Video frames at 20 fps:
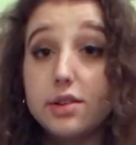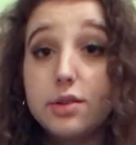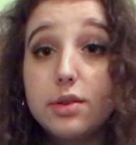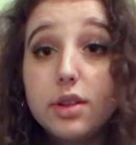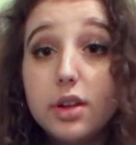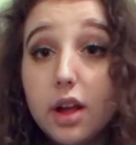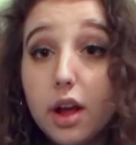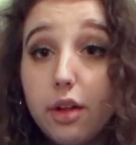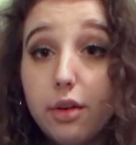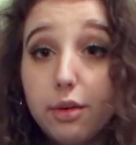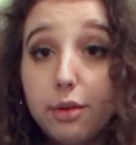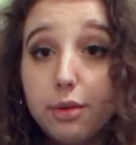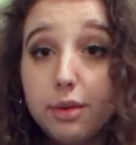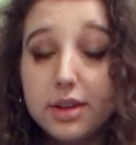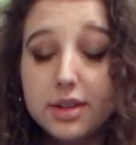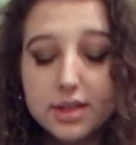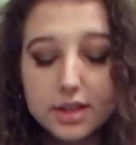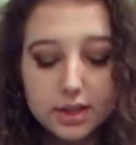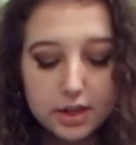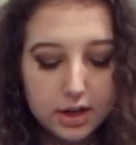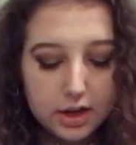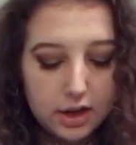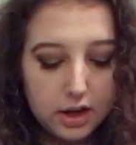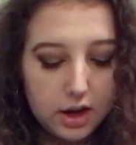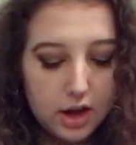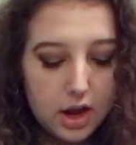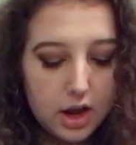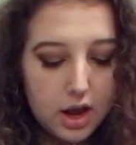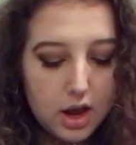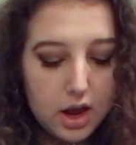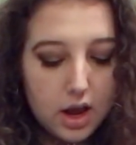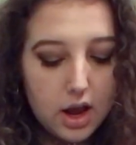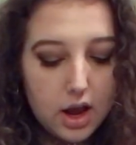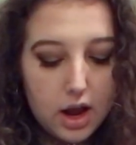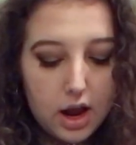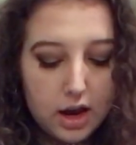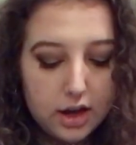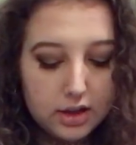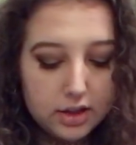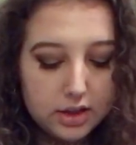sweet
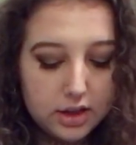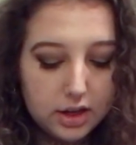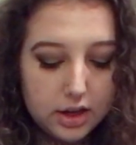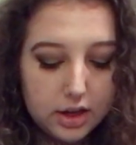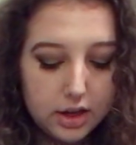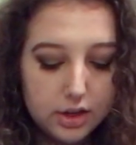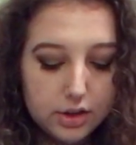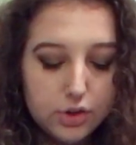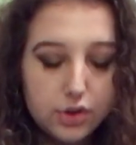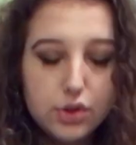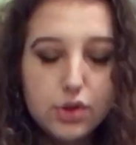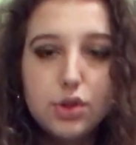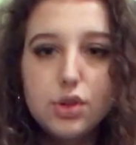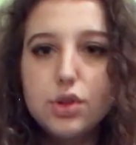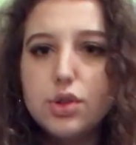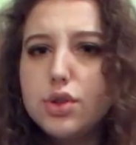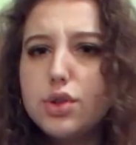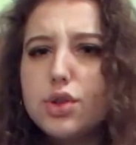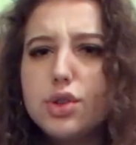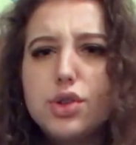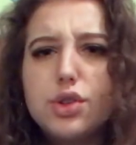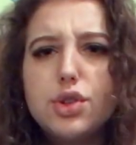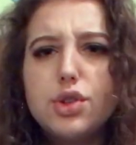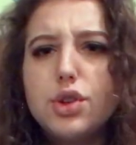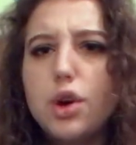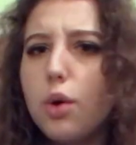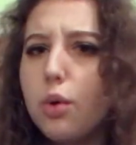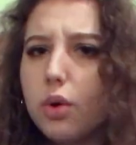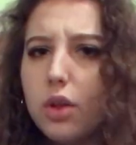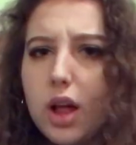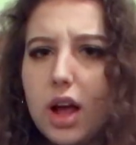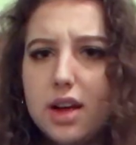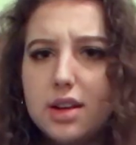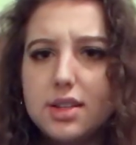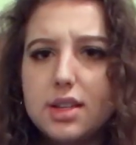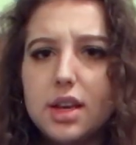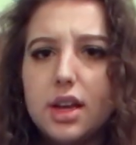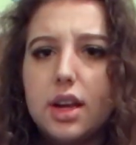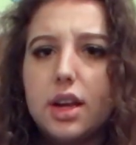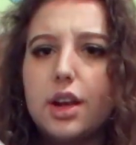I think it's so
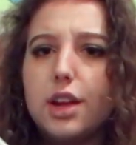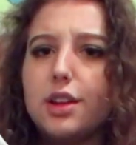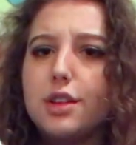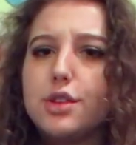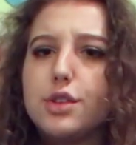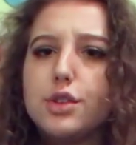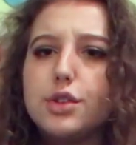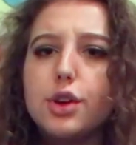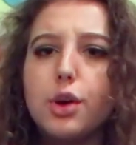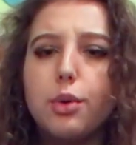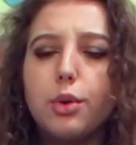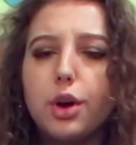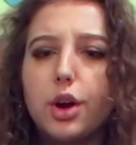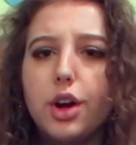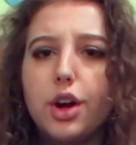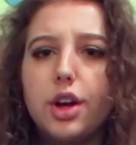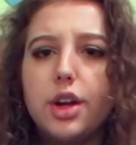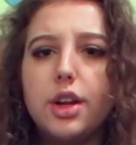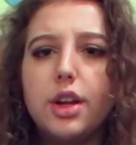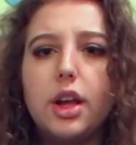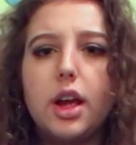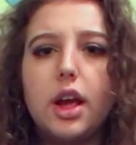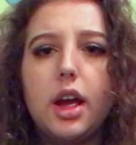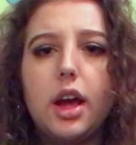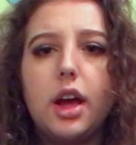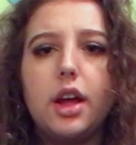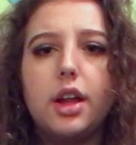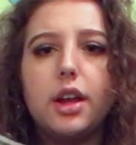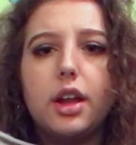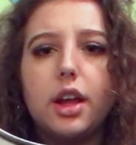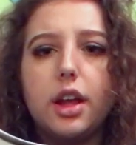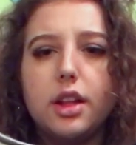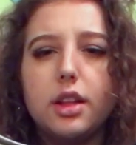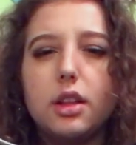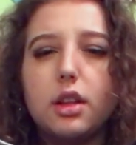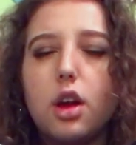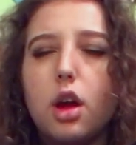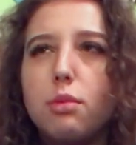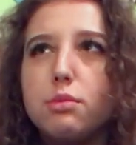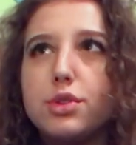classic, it's so good, and
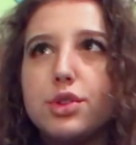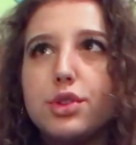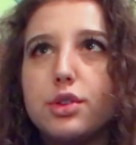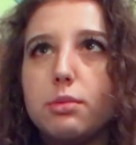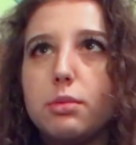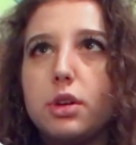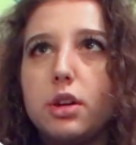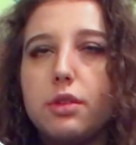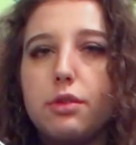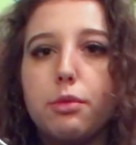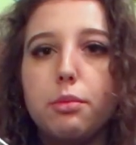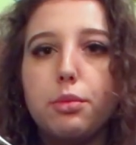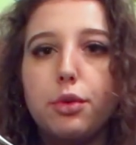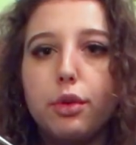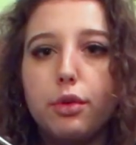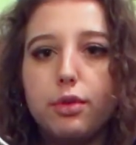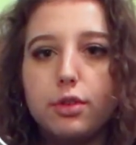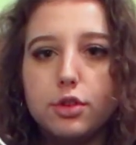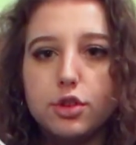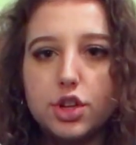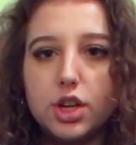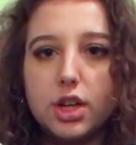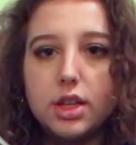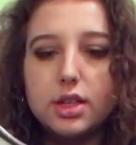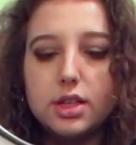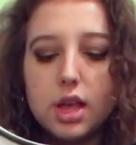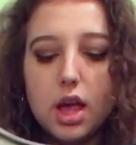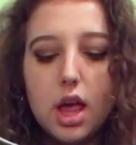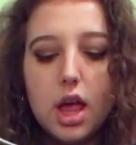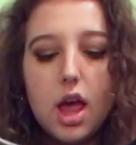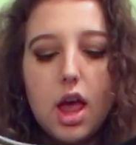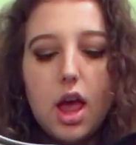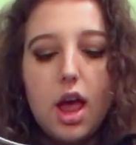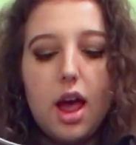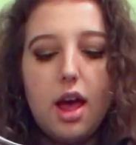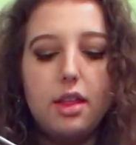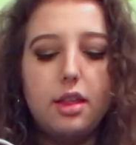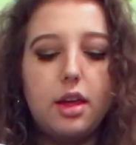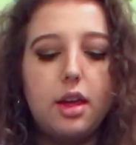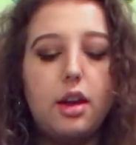it comes in so many different beautiful shades.
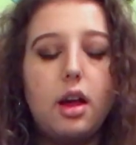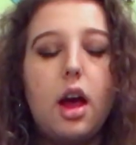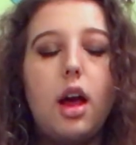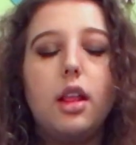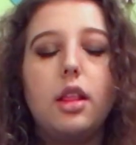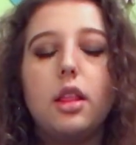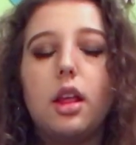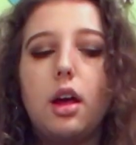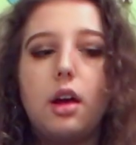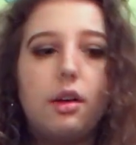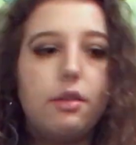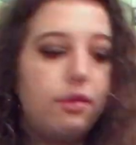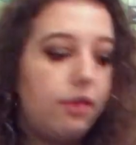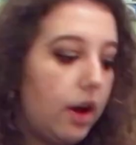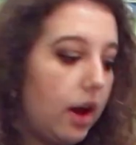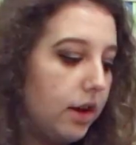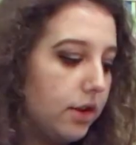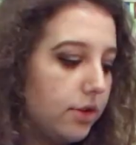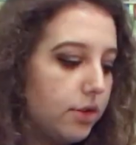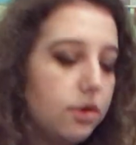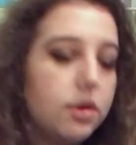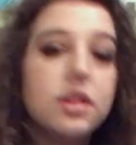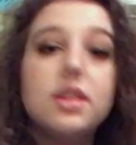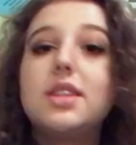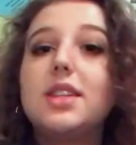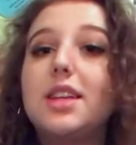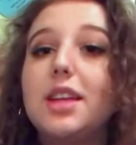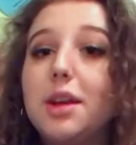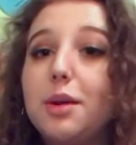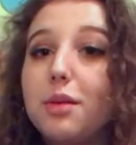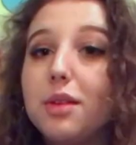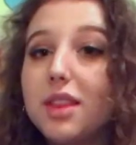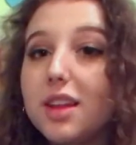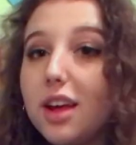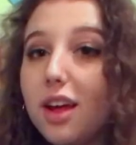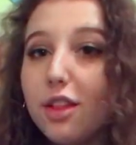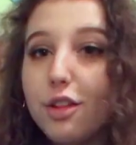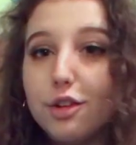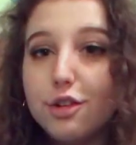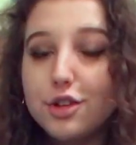And then I love, as you can see with
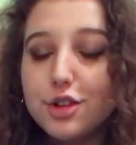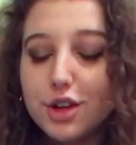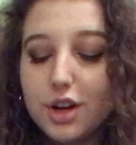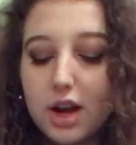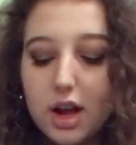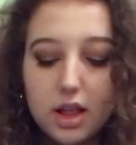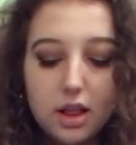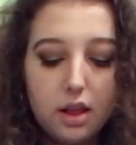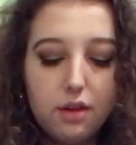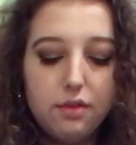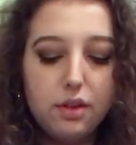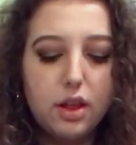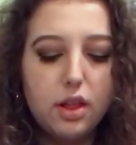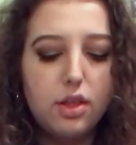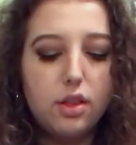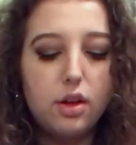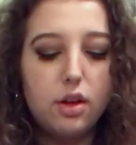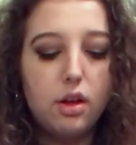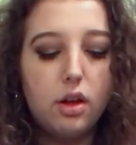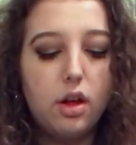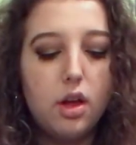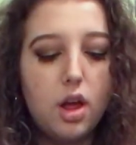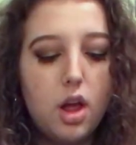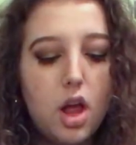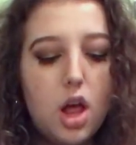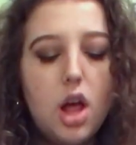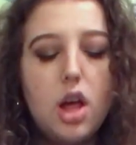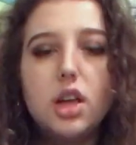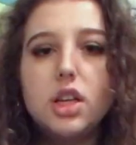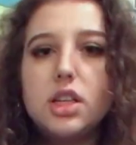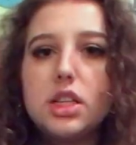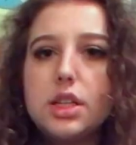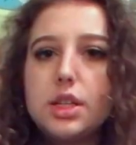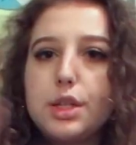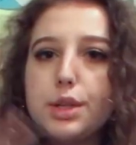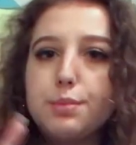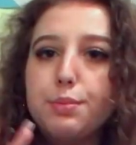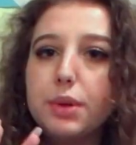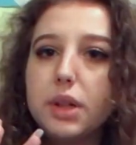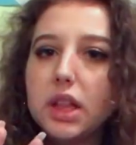the other shirt, I love like the
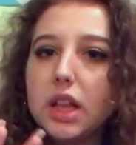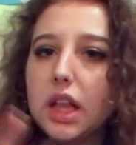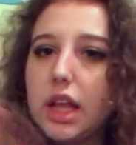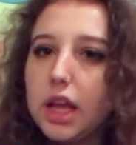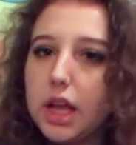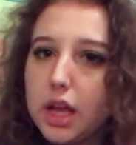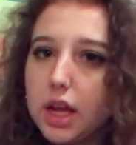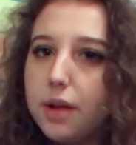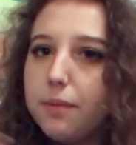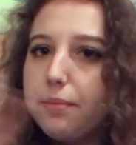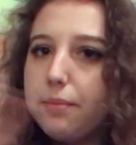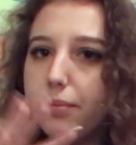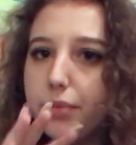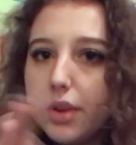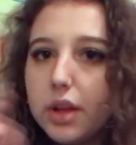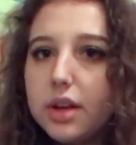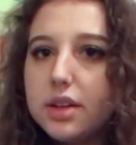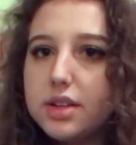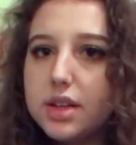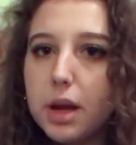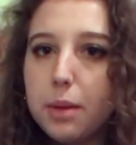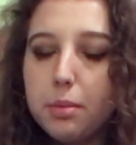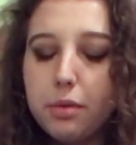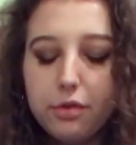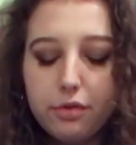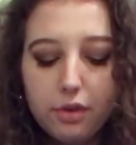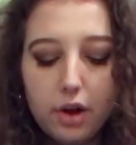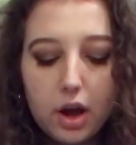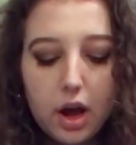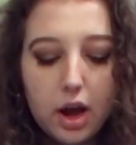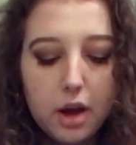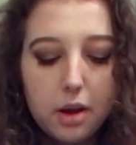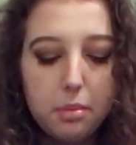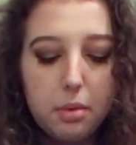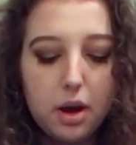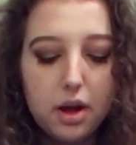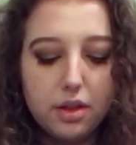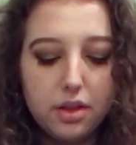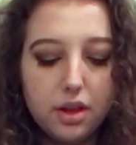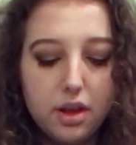split type of vibe.
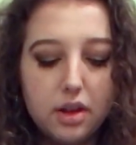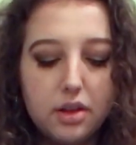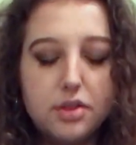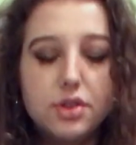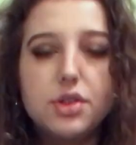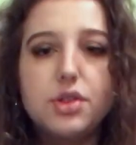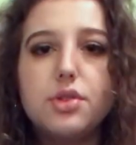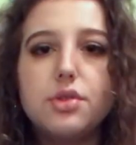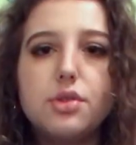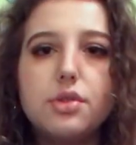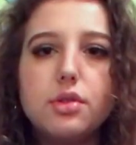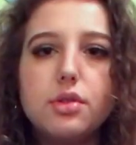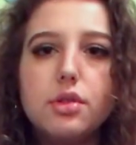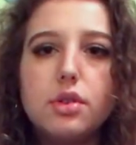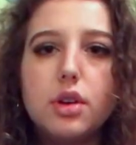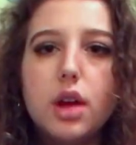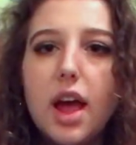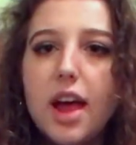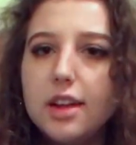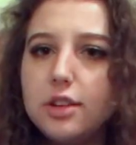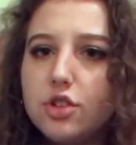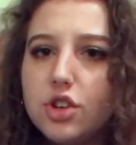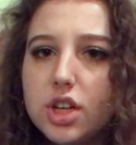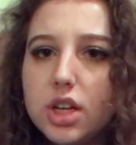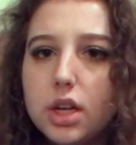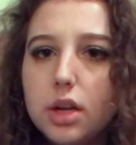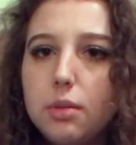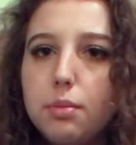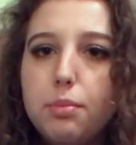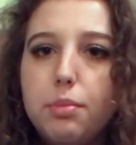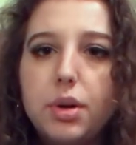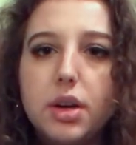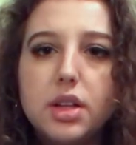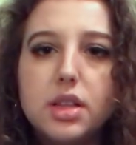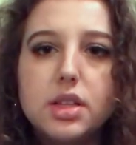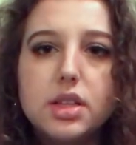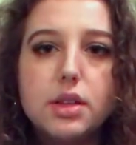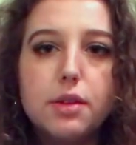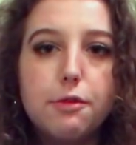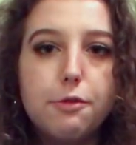I think it's edgy, but
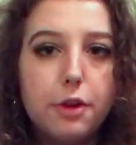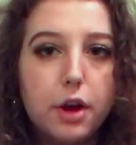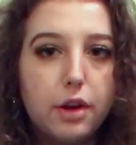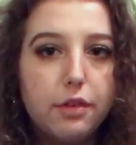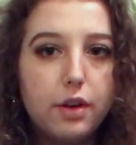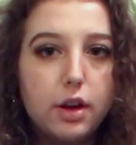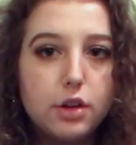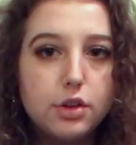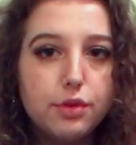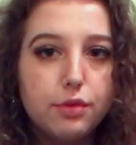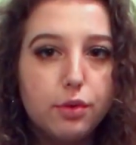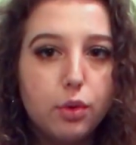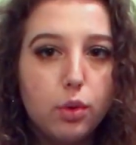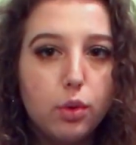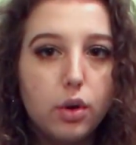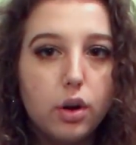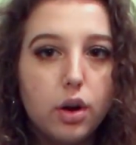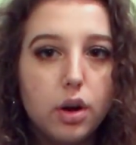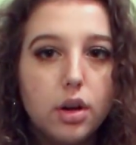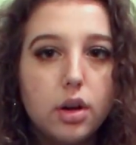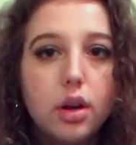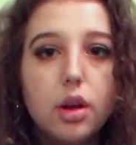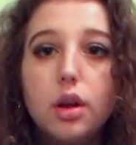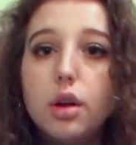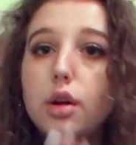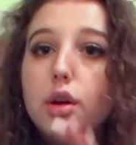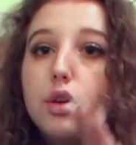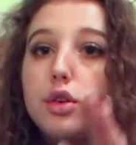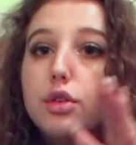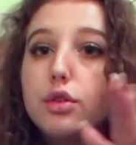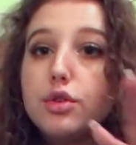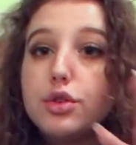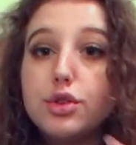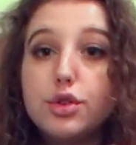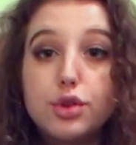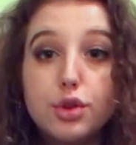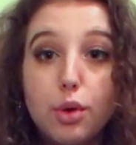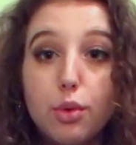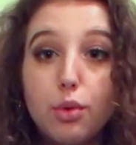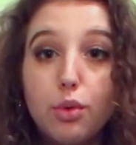it's very fashion forward.
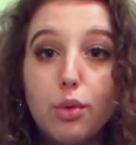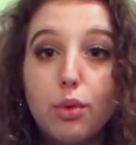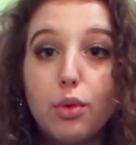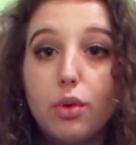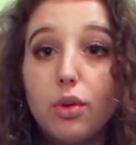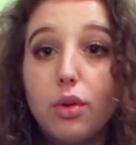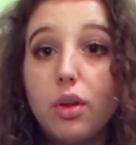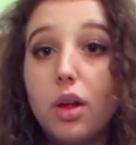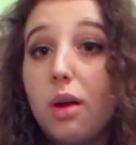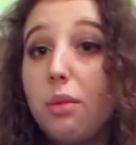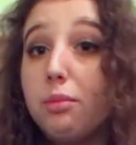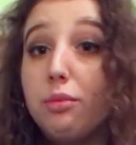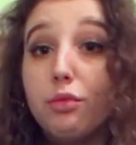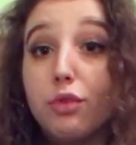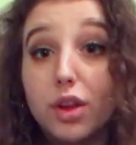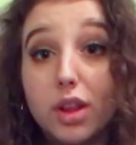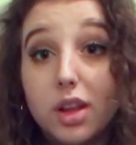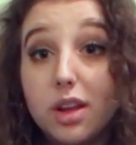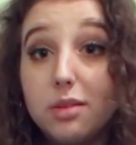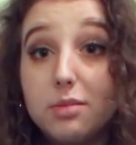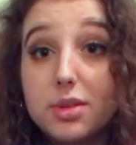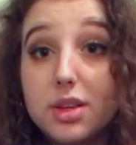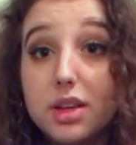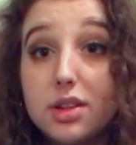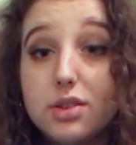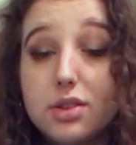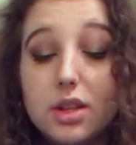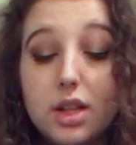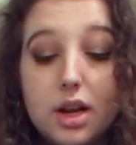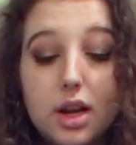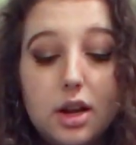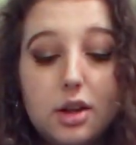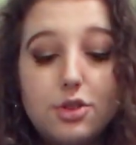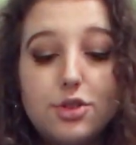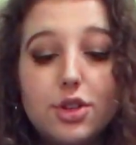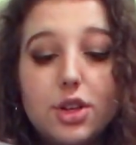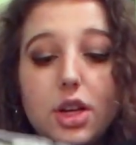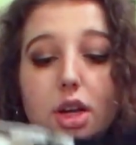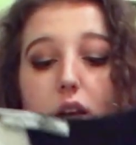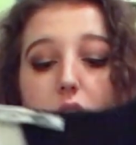So cool. I'm really obsessed with it
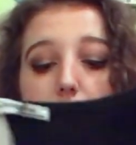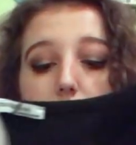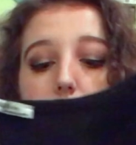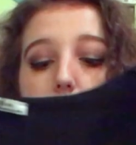actually.